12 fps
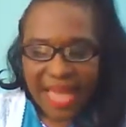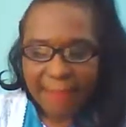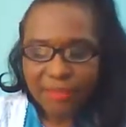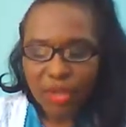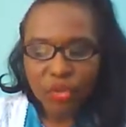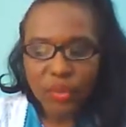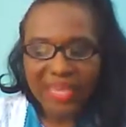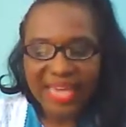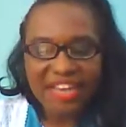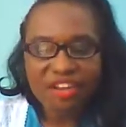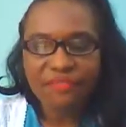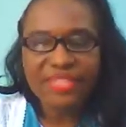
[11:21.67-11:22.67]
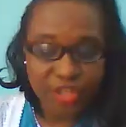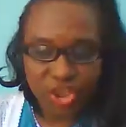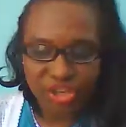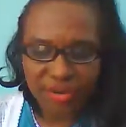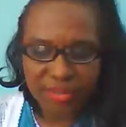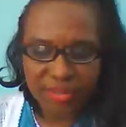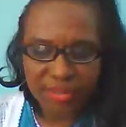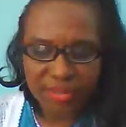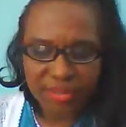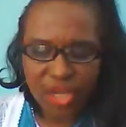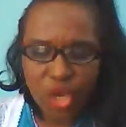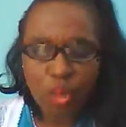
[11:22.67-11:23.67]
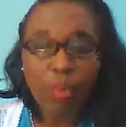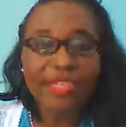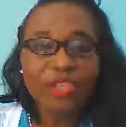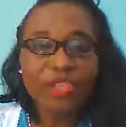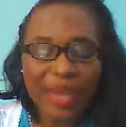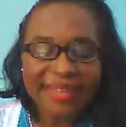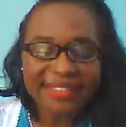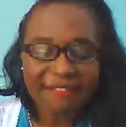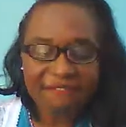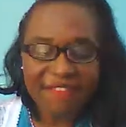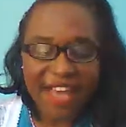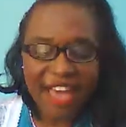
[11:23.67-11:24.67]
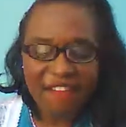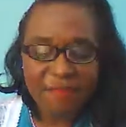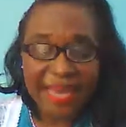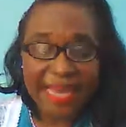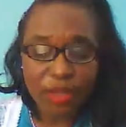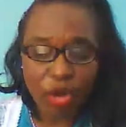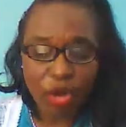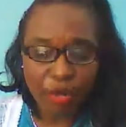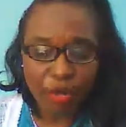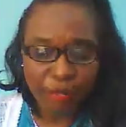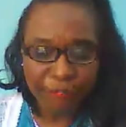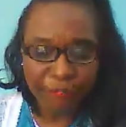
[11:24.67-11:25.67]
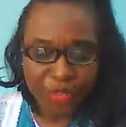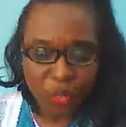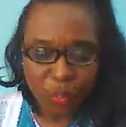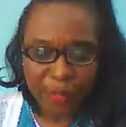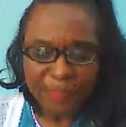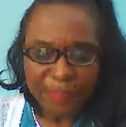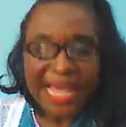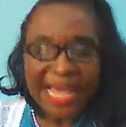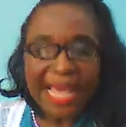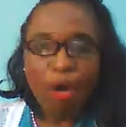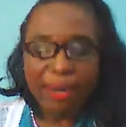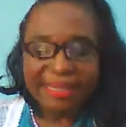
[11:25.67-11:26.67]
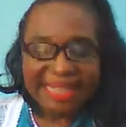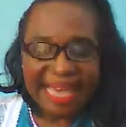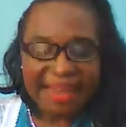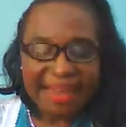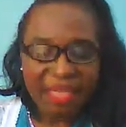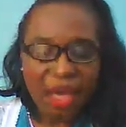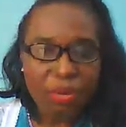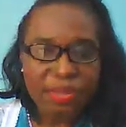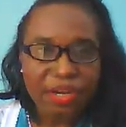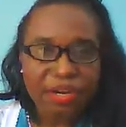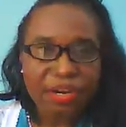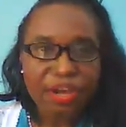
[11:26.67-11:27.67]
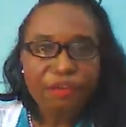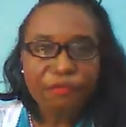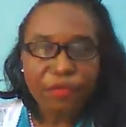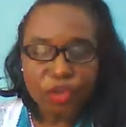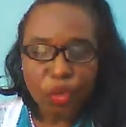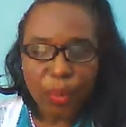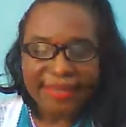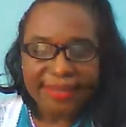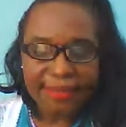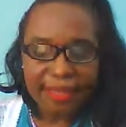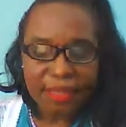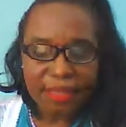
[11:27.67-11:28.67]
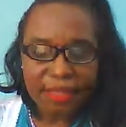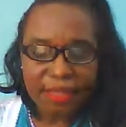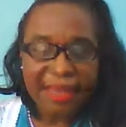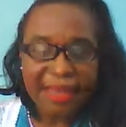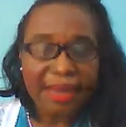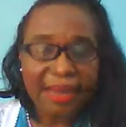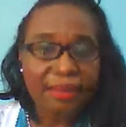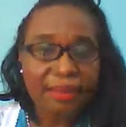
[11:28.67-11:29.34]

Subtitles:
I'm not doing any of the solutions with 25 beds or fewer, or 10,000 for 26